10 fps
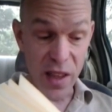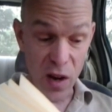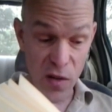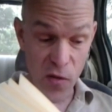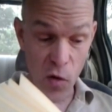They
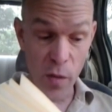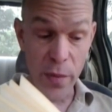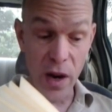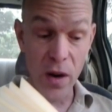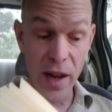must
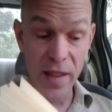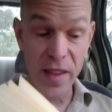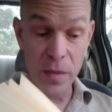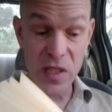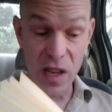therefore
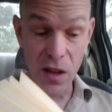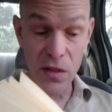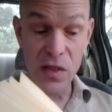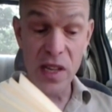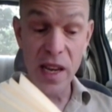bear in
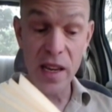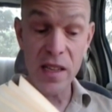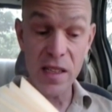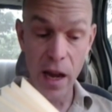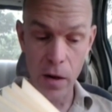
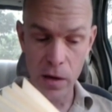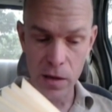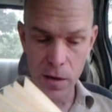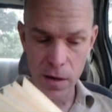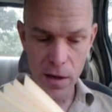themselves
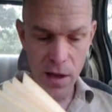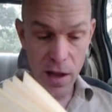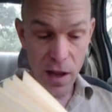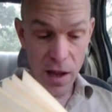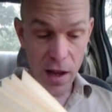his character.